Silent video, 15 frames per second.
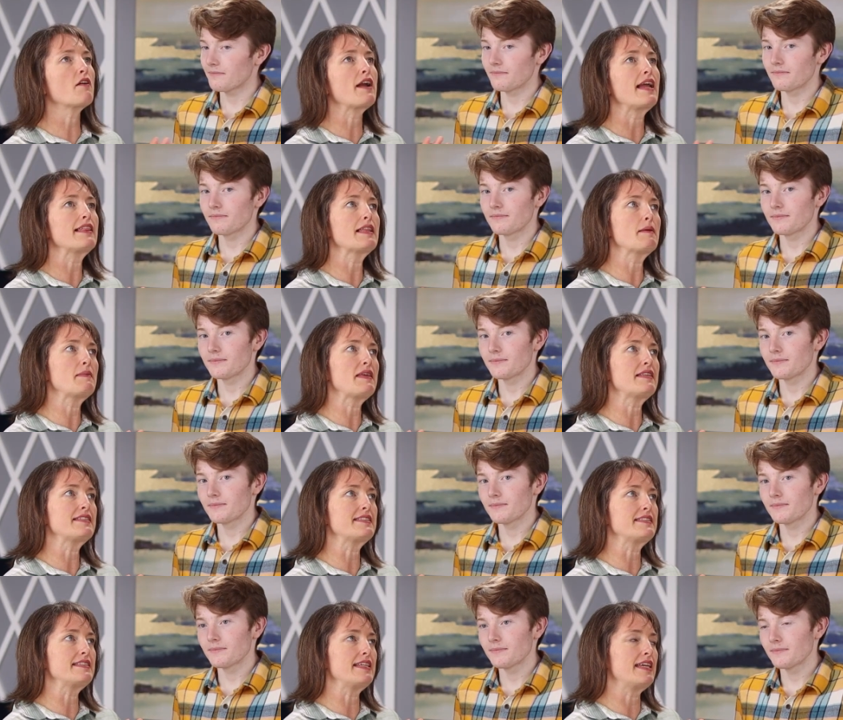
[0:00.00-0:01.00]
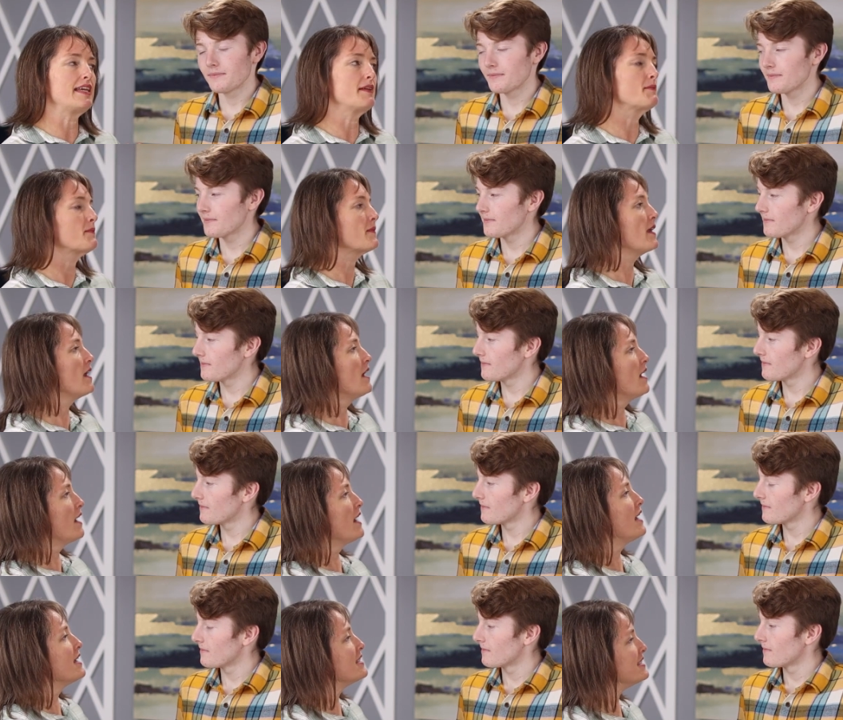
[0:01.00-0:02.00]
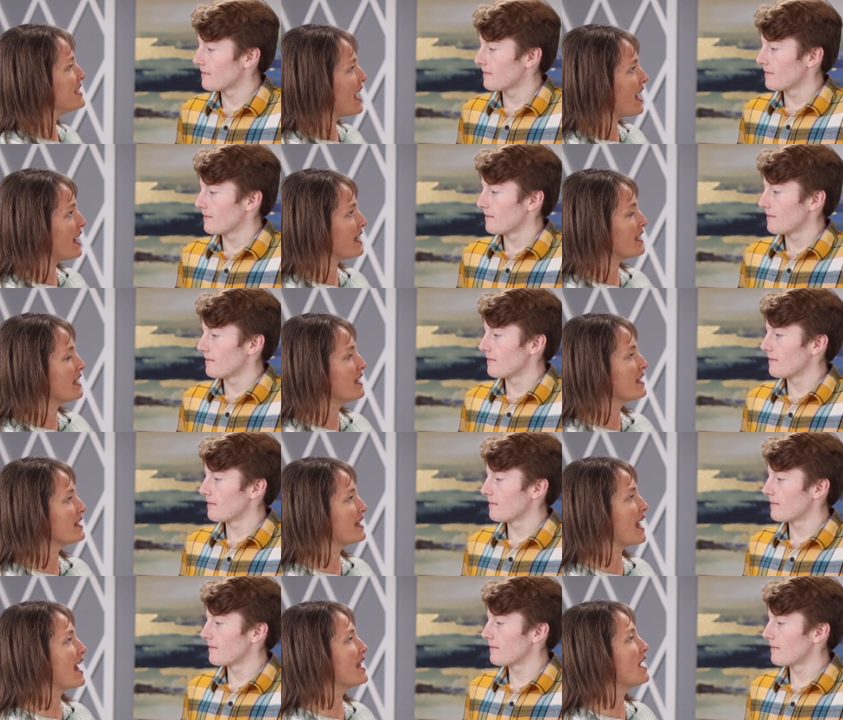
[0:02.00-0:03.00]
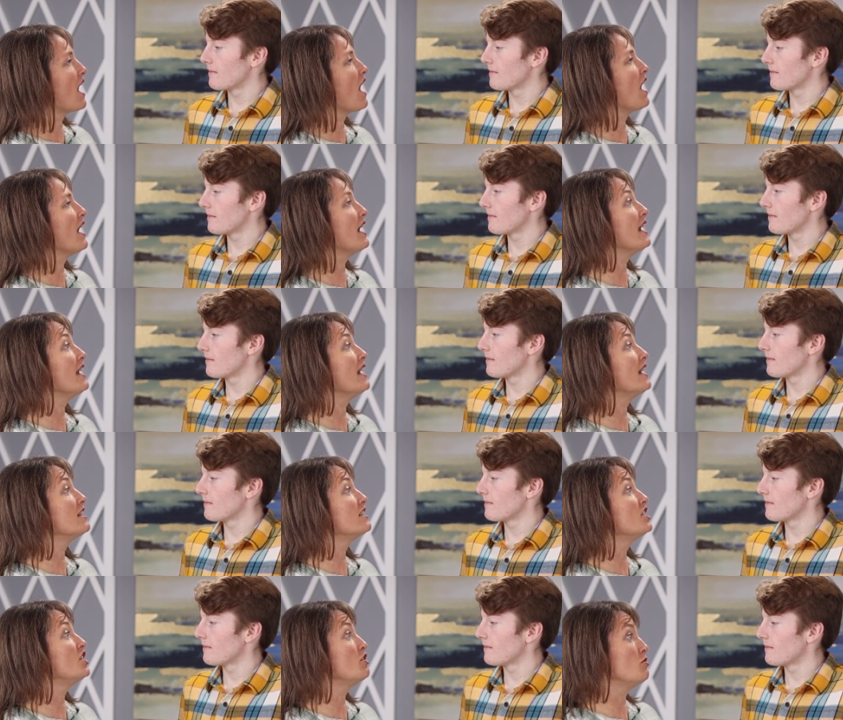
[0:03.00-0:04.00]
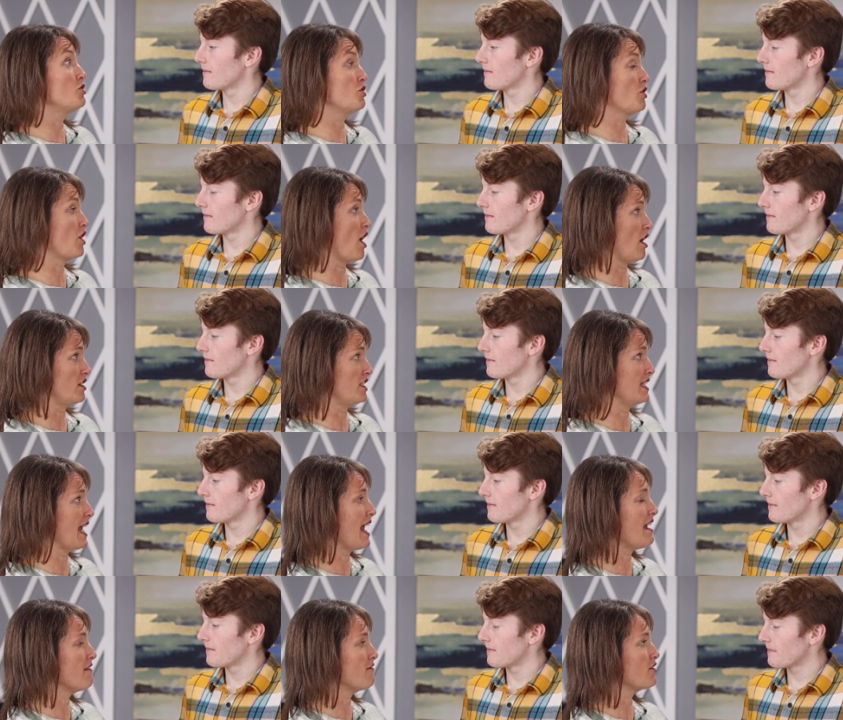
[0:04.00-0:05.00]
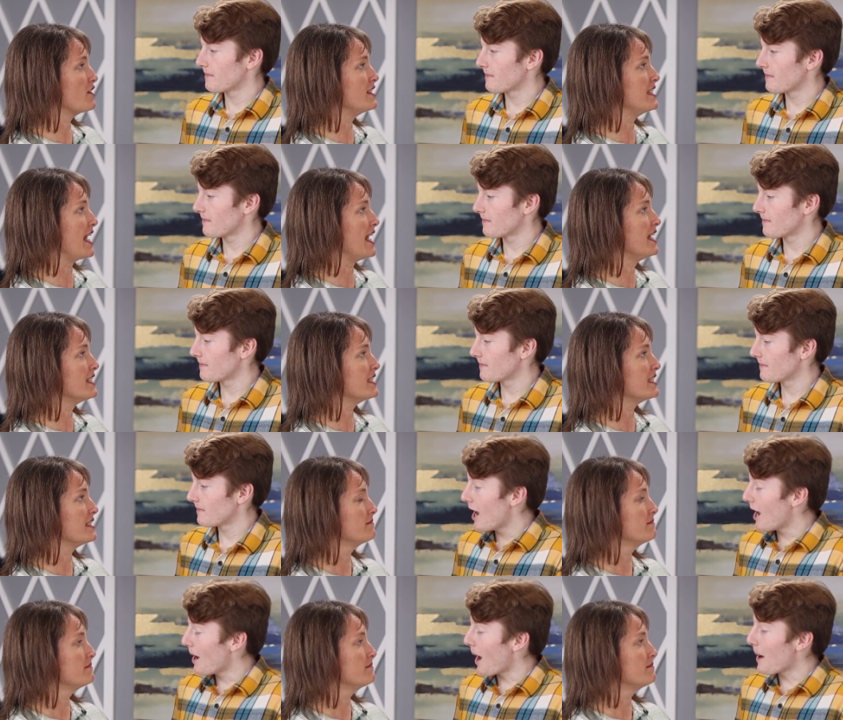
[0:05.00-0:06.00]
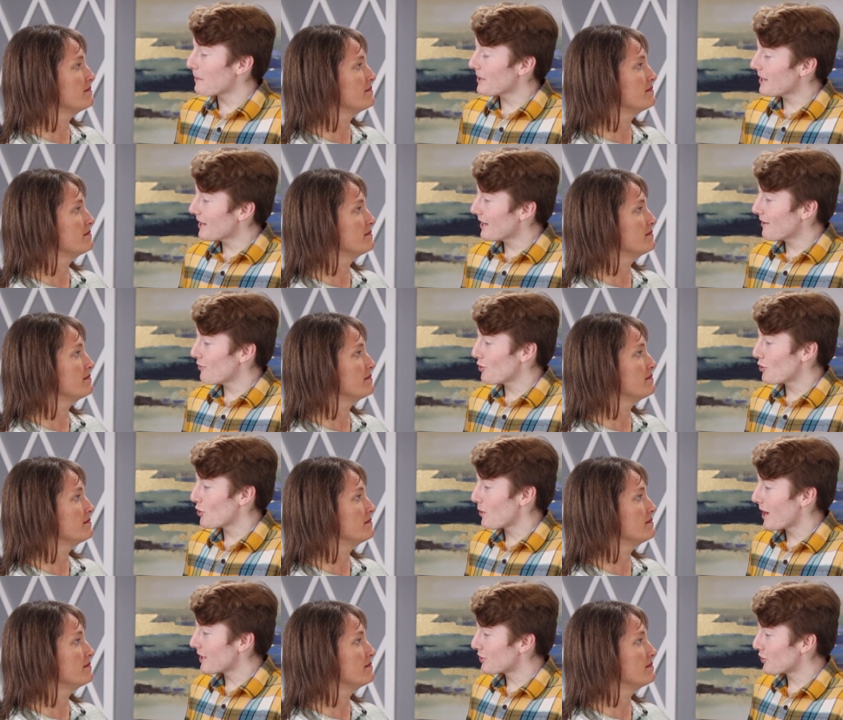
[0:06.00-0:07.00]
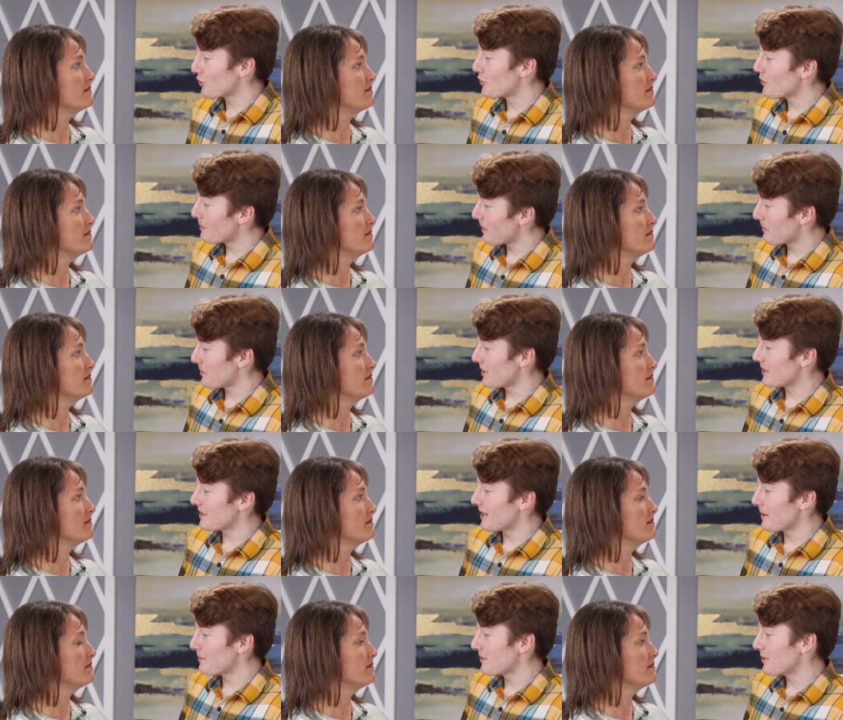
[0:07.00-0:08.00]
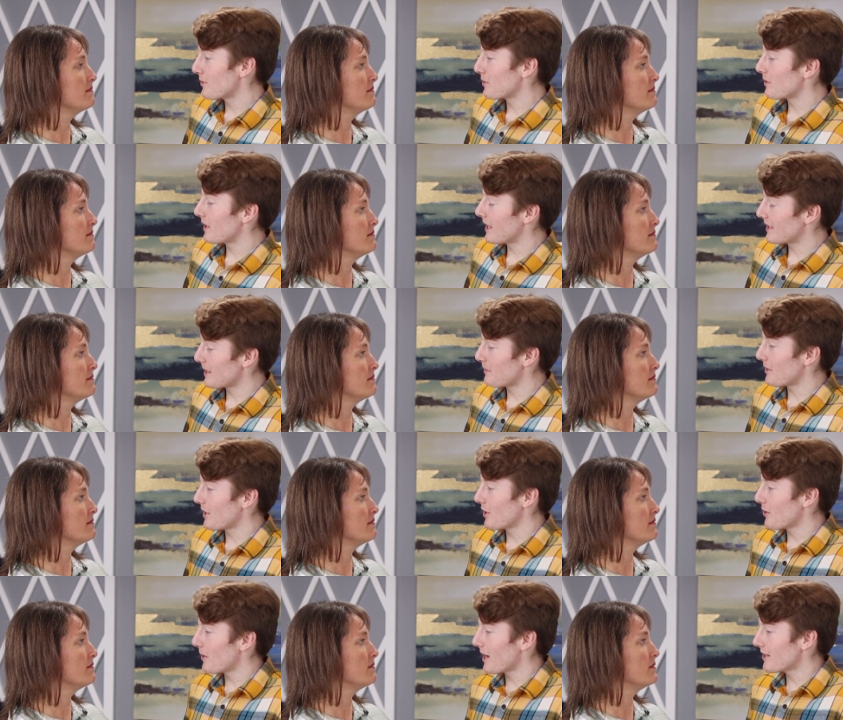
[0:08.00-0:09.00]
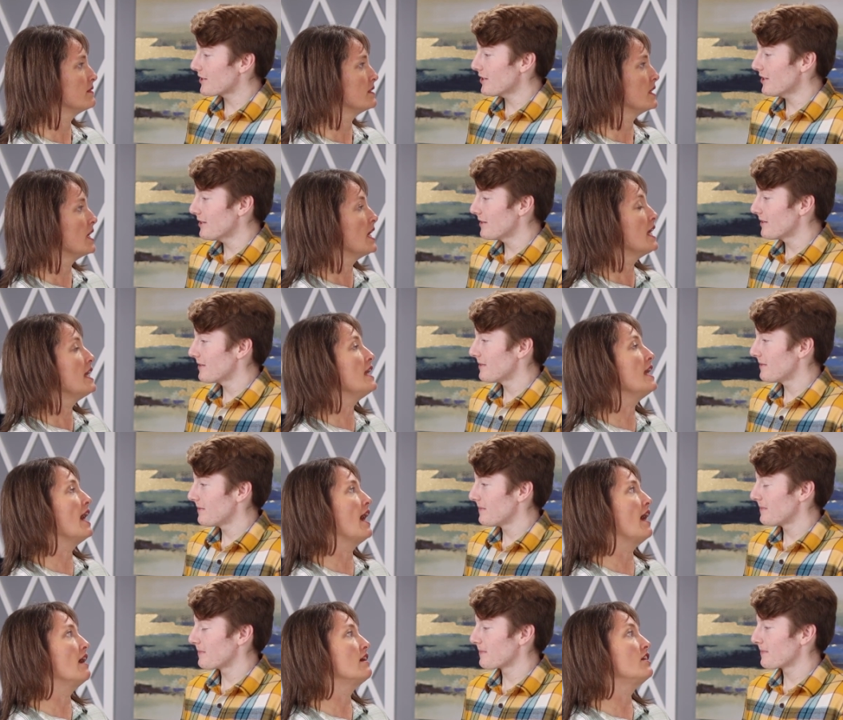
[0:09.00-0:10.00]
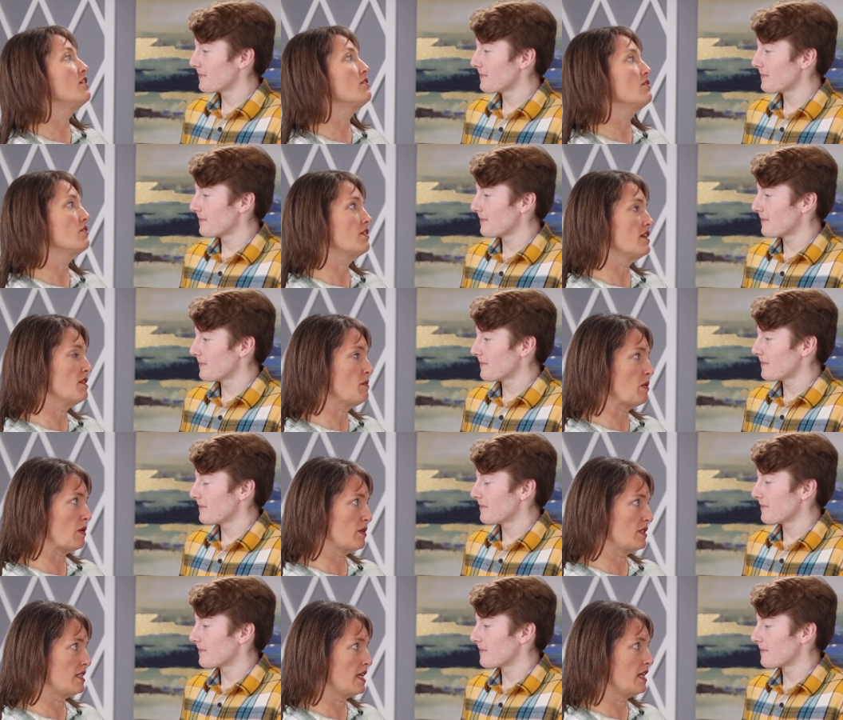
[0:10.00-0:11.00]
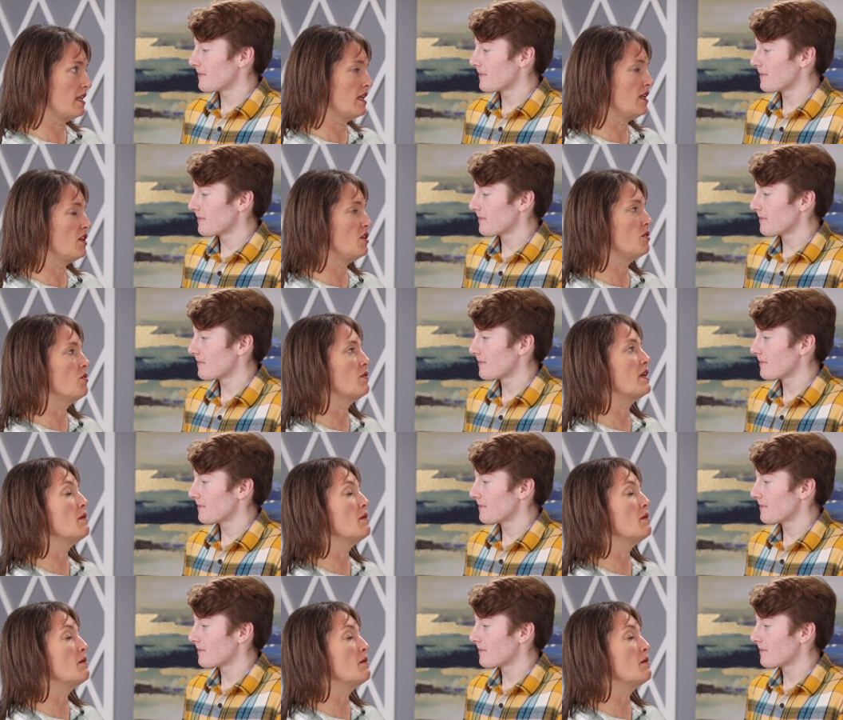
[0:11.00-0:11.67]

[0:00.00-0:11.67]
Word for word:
Speaker 1: All right, let me see. Dad, can I use your car tonight for a date?
Speaker 2: Uh, I'm going to give you a no answer. Do you remember the steps to accepting a no answer?
Speaker 1: Yeah, you look at the person, you